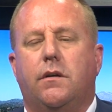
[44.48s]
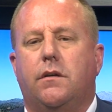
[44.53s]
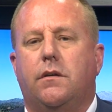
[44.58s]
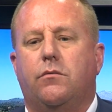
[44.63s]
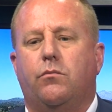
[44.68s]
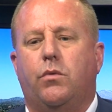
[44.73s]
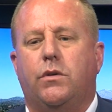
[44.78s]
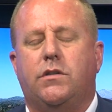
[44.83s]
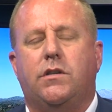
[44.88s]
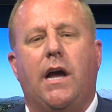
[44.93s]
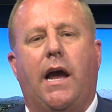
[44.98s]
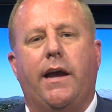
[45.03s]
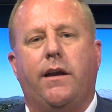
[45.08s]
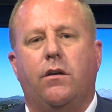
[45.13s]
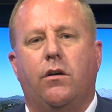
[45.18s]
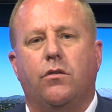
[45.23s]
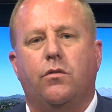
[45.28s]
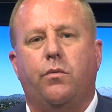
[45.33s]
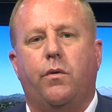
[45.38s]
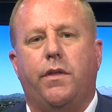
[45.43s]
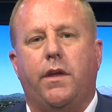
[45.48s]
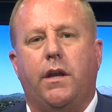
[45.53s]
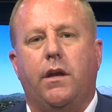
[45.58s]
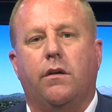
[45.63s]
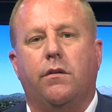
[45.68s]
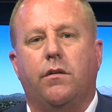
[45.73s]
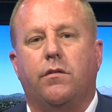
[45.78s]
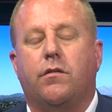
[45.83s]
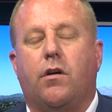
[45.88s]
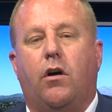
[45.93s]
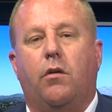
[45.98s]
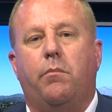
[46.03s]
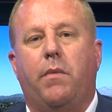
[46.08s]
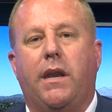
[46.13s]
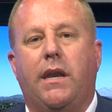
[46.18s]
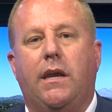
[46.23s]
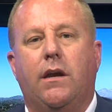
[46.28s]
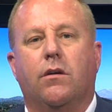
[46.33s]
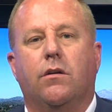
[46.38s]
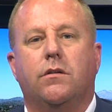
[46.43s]
was diagnosed with an illness called
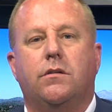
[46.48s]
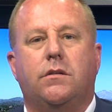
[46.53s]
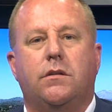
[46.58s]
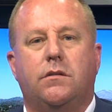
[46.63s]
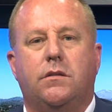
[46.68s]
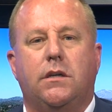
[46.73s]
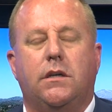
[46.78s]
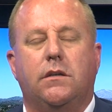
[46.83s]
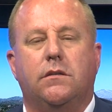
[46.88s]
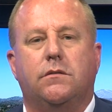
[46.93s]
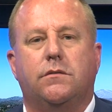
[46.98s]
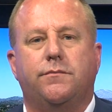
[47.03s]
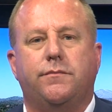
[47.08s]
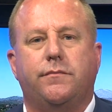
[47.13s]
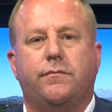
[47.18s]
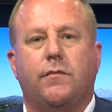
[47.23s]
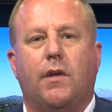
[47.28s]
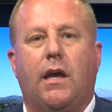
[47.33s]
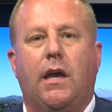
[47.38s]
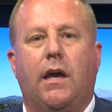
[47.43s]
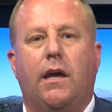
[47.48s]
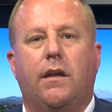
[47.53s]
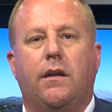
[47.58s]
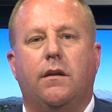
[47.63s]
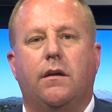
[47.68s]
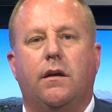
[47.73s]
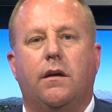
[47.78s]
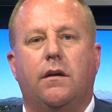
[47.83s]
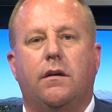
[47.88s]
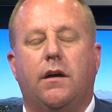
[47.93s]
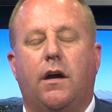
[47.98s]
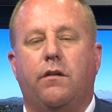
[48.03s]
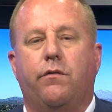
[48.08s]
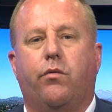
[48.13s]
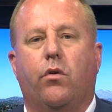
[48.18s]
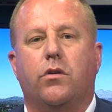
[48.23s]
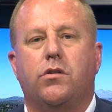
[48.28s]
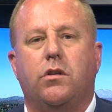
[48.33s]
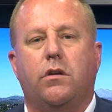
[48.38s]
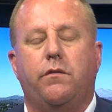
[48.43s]
Meniere's disease. And
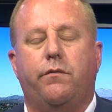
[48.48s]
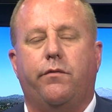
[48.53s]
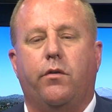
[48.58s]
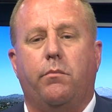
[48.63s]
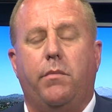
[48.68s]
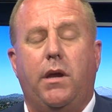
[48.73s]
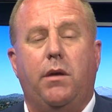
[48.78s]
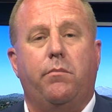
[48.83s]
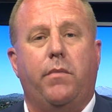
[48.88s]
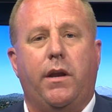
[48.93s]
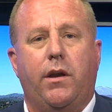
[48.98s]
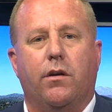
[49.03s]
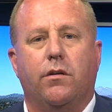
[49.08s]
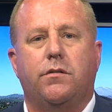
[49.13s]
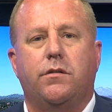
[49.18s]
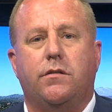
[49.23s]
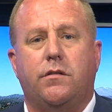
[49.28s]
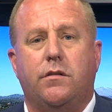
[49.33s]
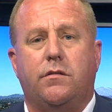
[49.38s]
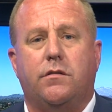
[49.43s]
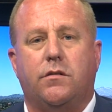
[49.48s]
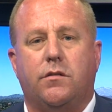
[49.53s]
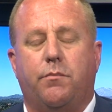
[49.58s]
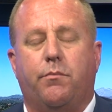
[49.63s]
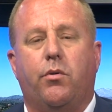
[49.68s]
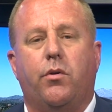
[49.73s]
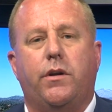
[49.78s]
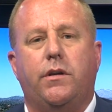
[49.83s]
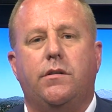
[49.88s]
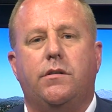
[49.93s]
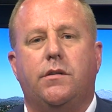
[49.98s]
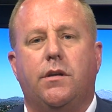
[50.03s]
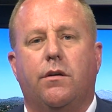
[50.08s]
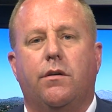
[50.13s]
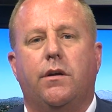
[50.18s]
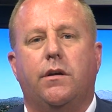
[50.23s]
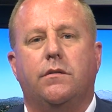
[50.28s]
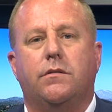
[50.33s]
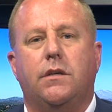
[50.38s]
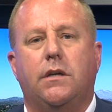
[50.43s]
unfortunately for me, Meniere's disease is a pretty
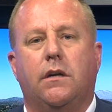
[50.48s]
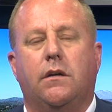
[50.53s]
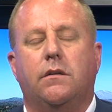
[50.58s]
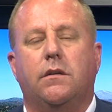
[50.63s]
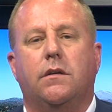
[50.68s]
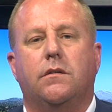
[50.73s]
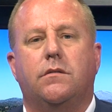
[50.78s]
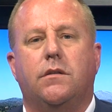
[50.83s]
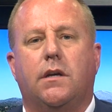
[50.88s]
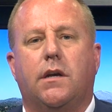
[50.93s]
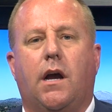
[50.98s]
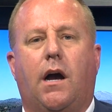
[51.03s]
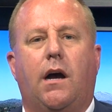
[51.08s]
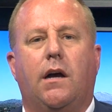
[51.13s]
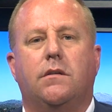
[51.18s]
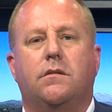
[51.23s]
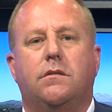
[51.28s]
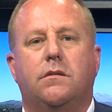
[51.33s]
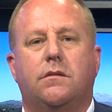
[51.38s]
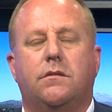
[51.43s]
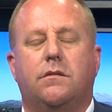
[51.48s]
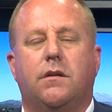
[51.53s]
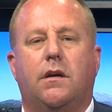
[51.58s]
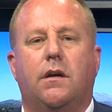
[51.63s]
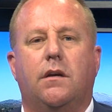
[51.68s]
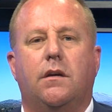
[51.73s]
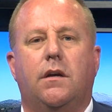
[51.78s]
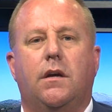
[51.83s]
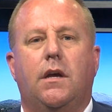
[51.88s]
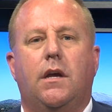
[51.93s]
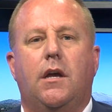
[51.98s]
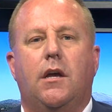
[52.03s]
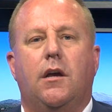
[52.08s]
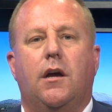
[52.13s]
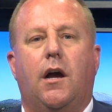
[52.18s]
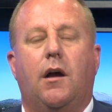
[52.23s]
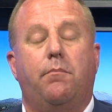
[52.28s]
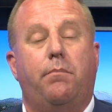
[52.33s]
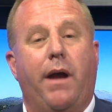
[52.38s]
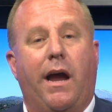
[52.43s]
serious illness. It causes
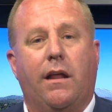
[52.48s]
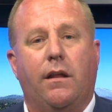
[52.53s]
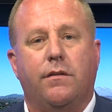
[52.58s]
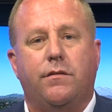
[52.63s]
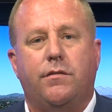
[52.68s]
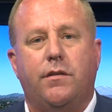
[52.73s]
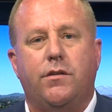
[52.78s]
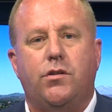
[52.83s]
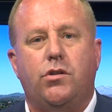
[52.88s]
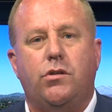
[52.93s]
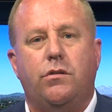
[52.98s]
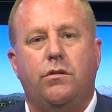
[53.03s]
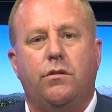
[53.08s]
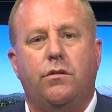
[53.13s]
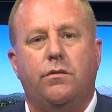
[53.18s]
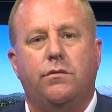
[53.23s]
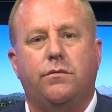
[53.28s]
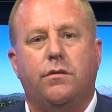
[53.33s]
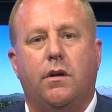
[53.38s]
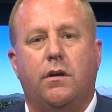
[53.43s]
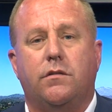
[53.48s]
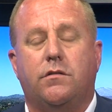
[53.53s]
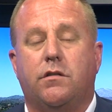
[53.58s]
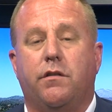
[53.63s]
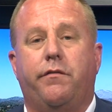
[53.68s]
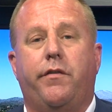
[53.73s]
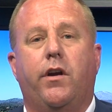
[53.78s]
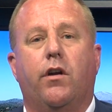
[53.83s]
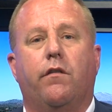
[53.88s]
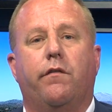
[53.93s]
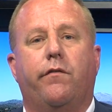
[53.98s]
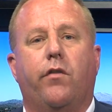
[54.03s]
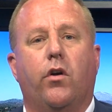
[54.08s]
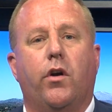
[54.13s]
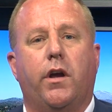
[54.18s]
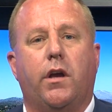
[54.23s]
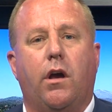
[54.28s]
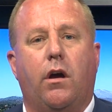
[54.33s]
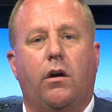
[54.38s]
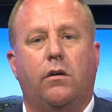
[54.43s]
balance issues, severe
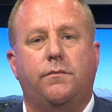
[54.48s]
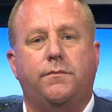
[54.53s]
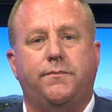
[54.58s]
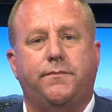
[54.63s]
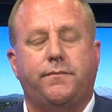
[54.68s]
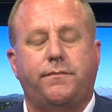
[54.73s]
vertigo.